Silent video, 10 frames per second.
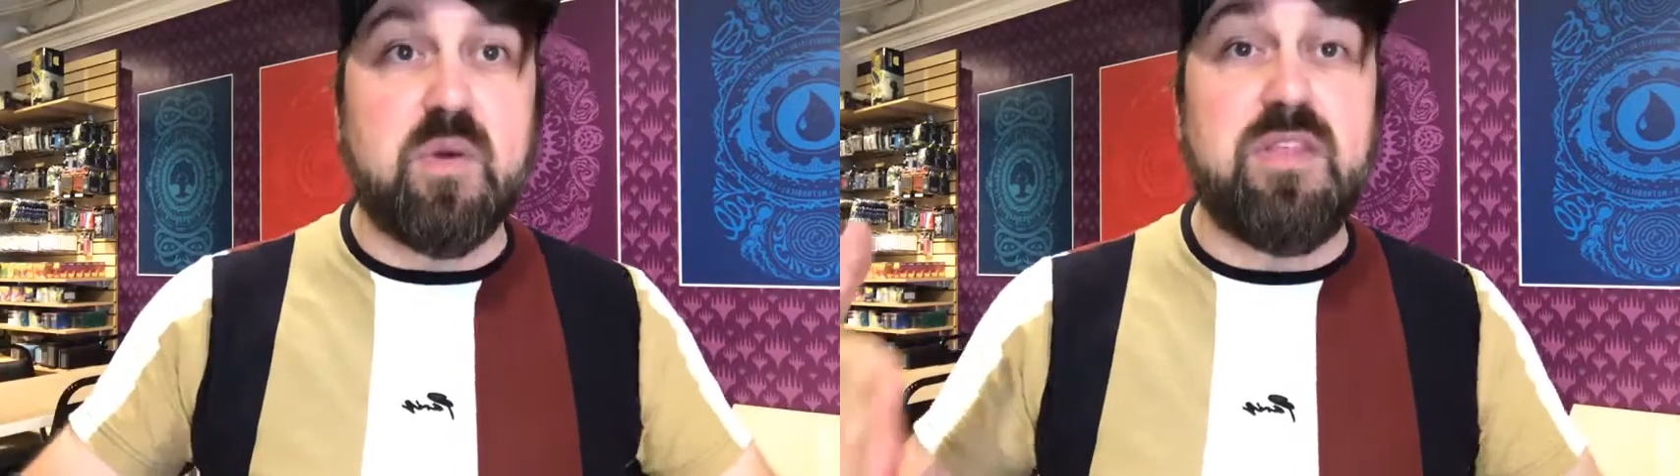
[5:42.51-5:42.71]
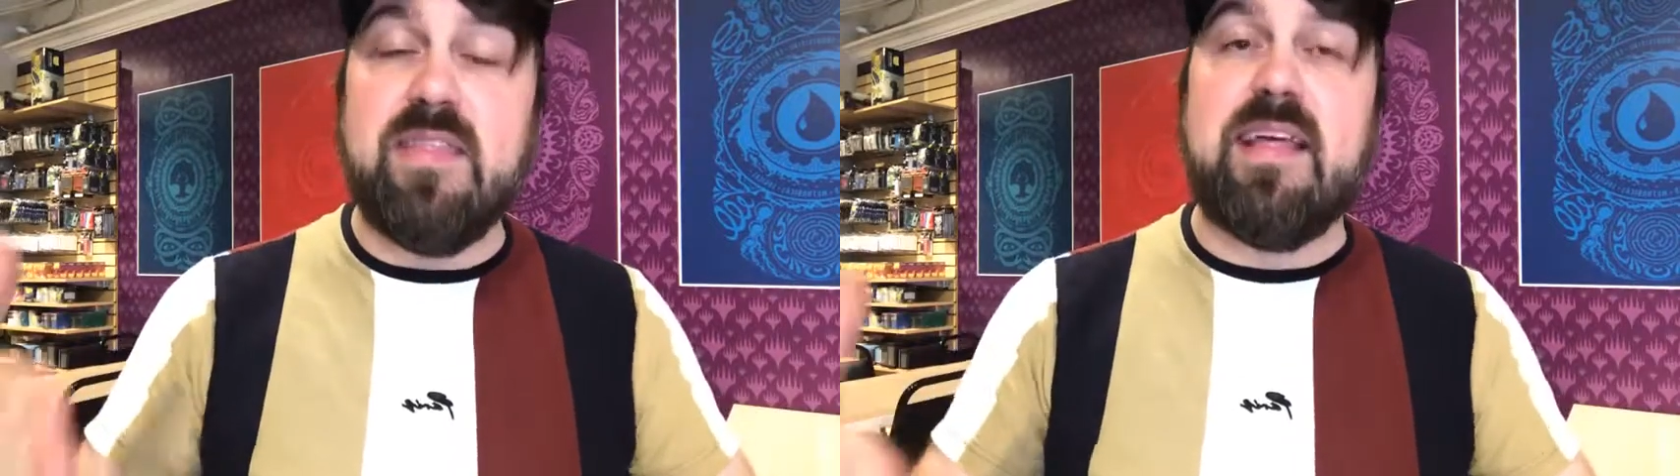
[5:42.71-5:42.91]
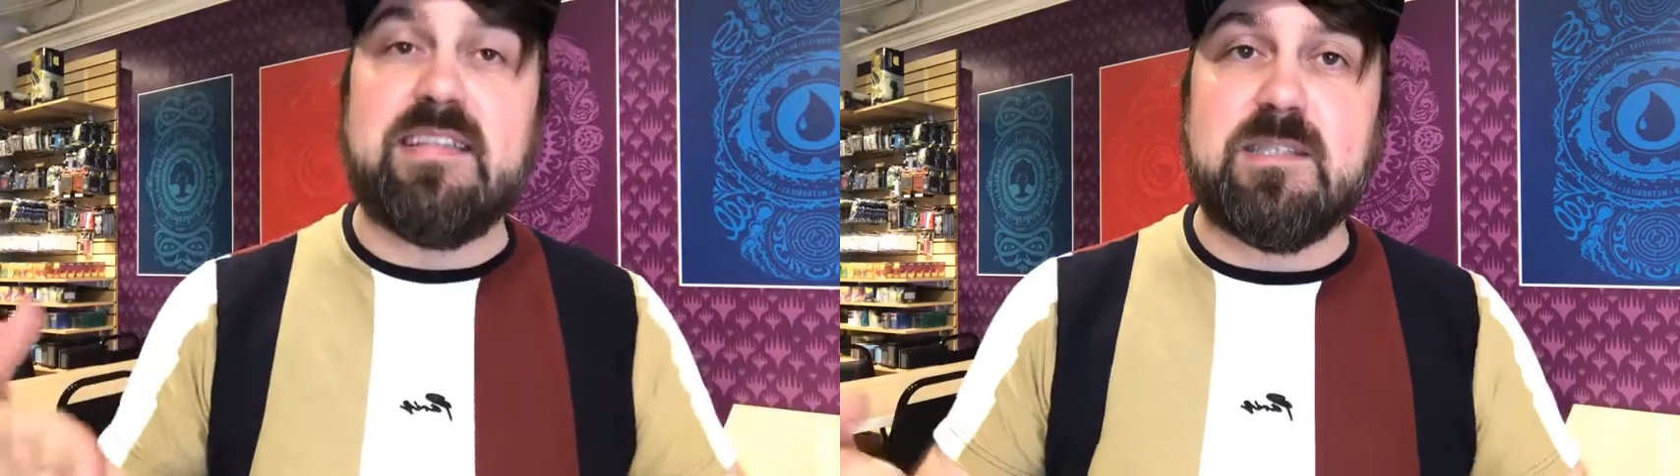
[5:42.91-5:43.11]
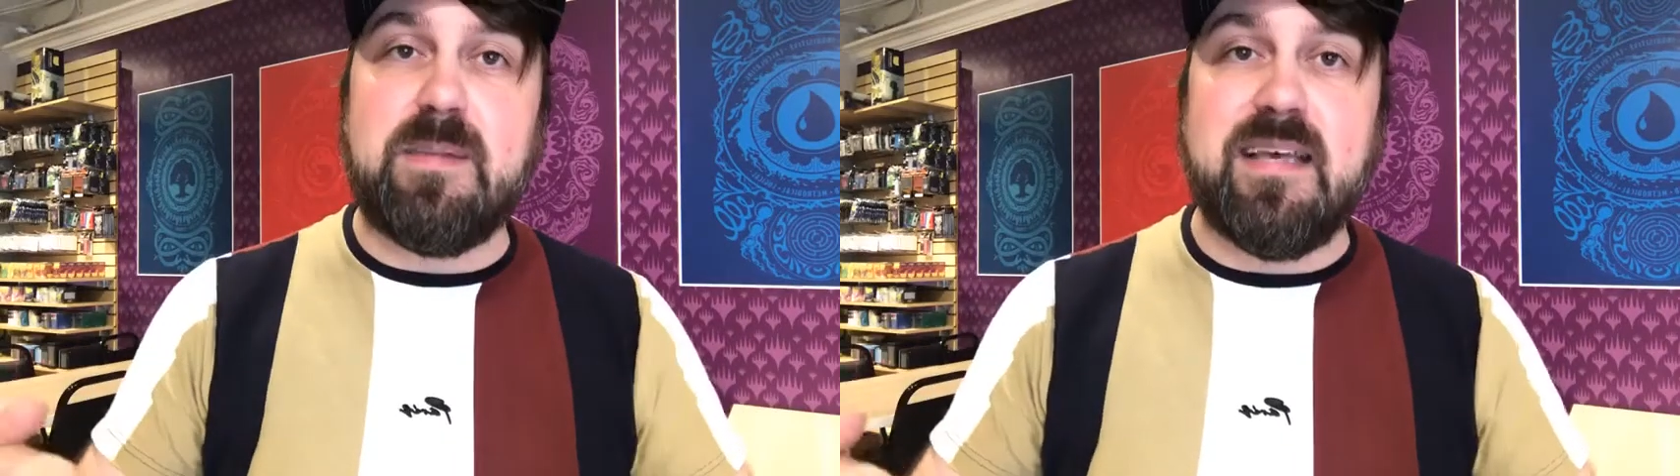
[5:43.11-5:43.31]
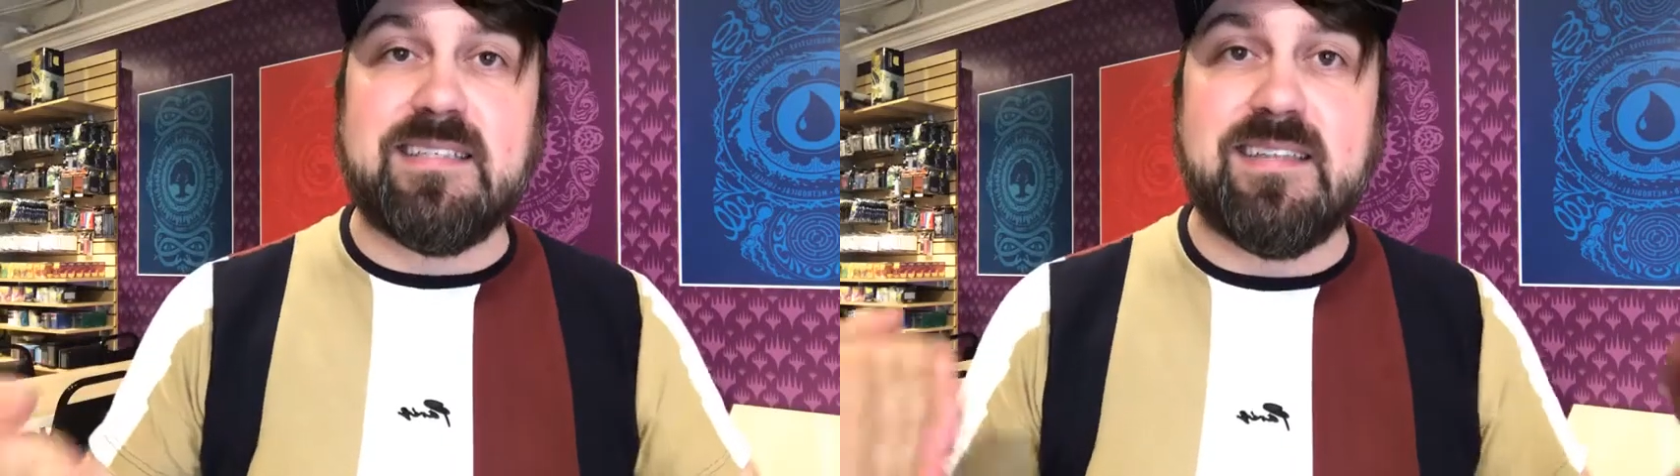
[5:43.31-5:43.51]
within that
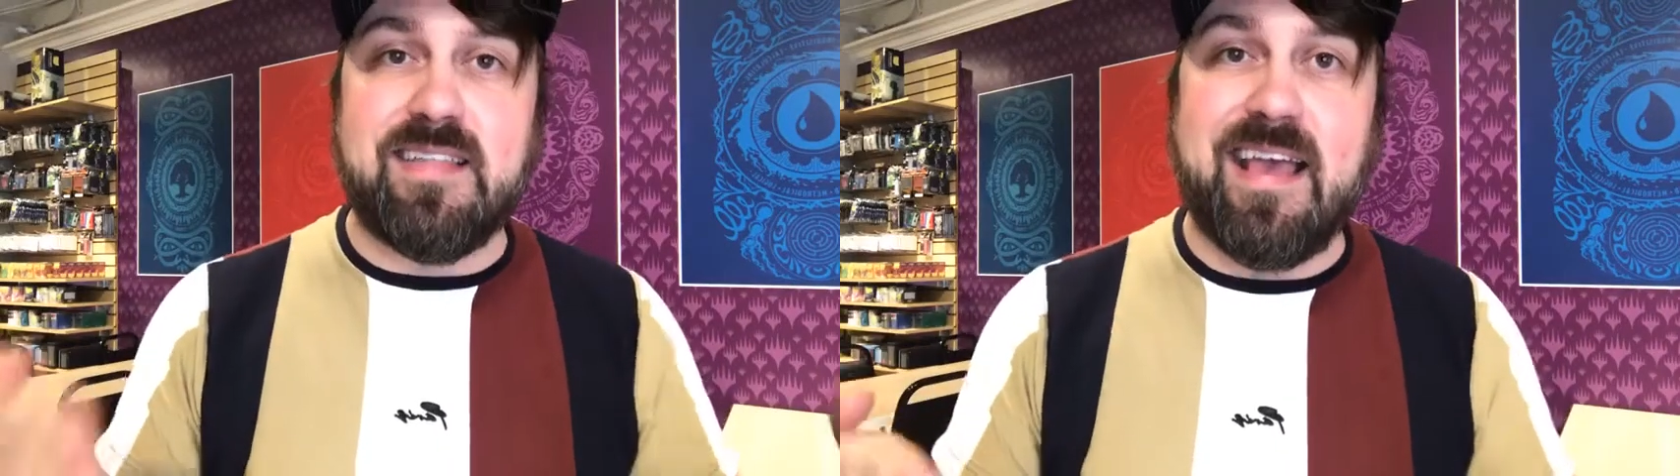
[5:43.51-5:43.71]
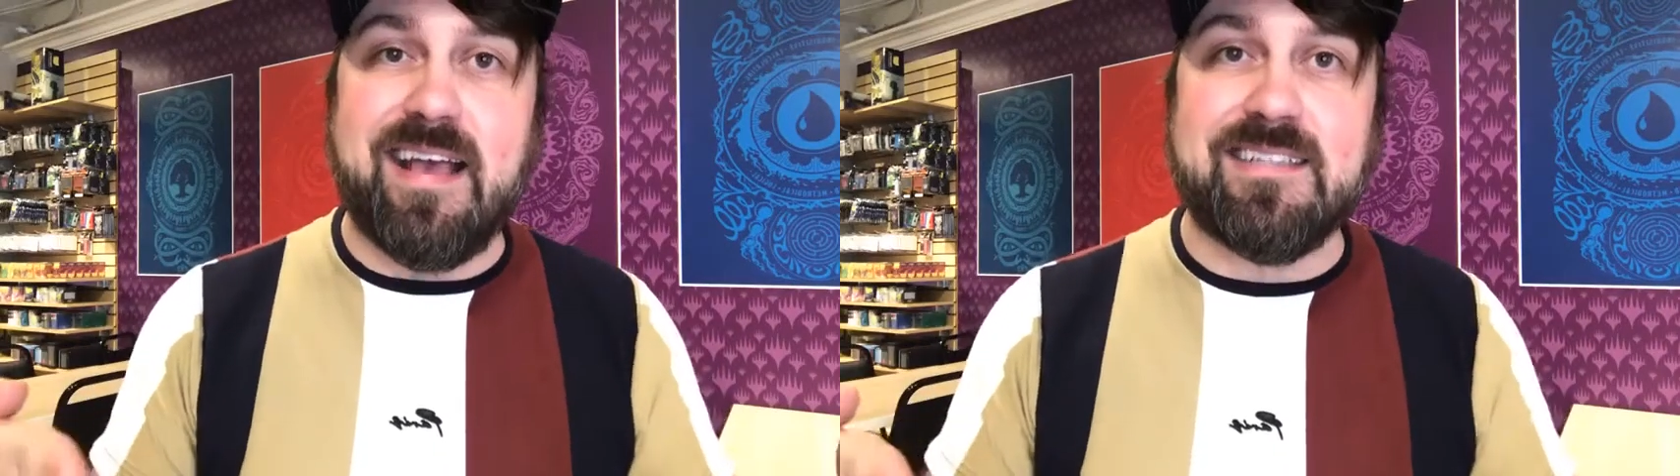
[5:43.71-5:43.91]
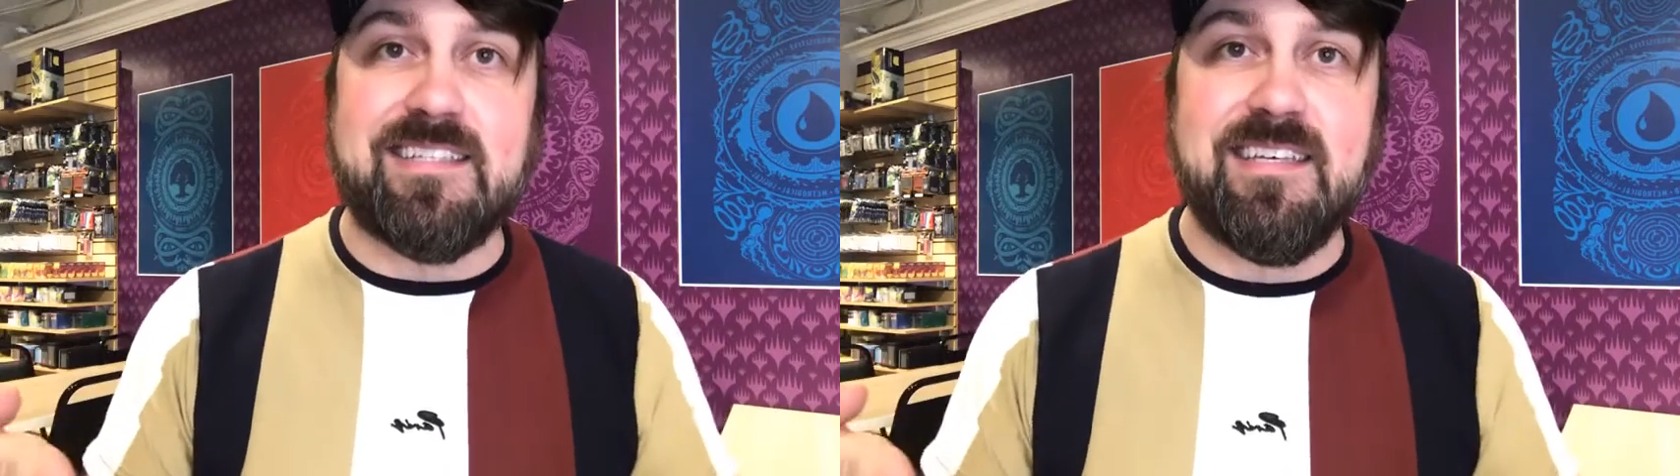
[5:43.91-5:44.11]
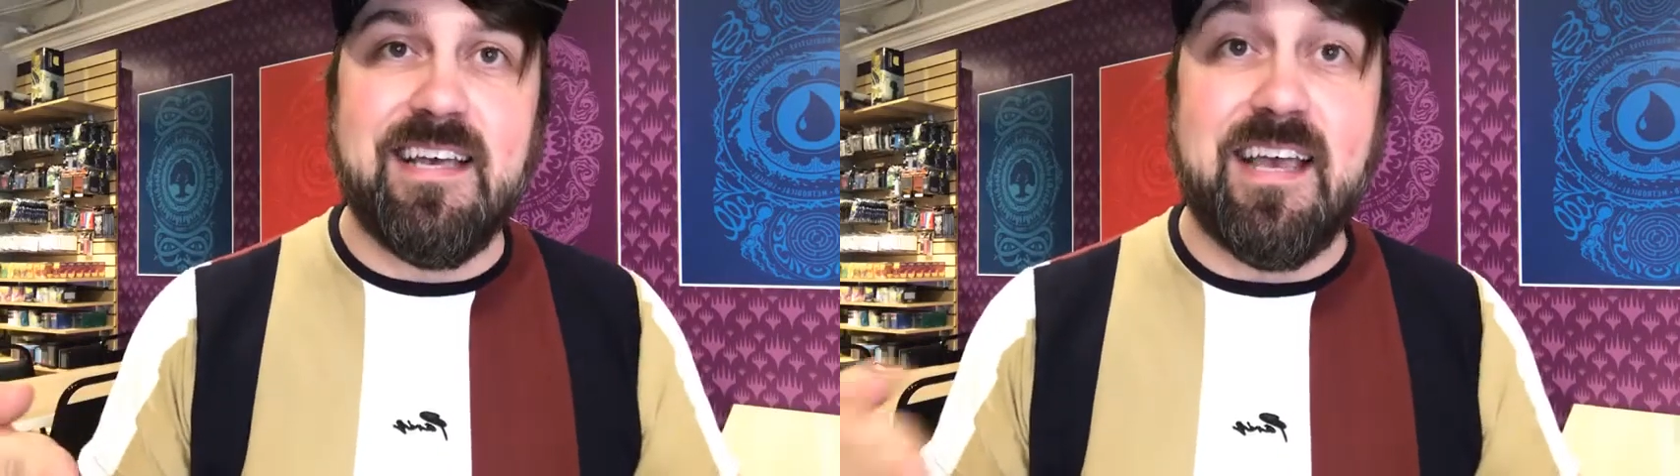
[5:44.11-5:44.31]
space that